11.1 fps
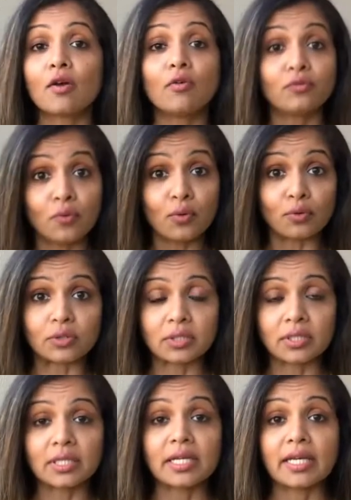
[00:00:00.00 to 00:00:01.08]
Fourth
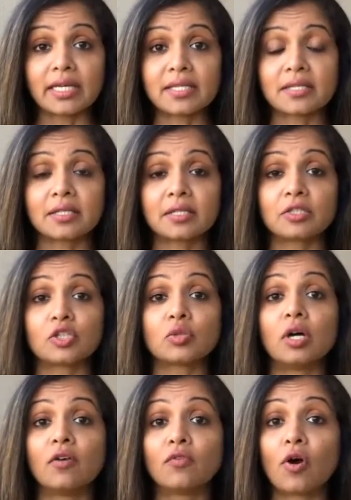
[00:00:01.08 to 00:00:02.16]
is to
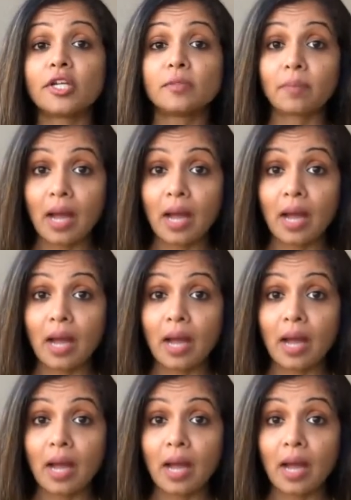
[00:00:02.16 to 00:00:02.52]
avoid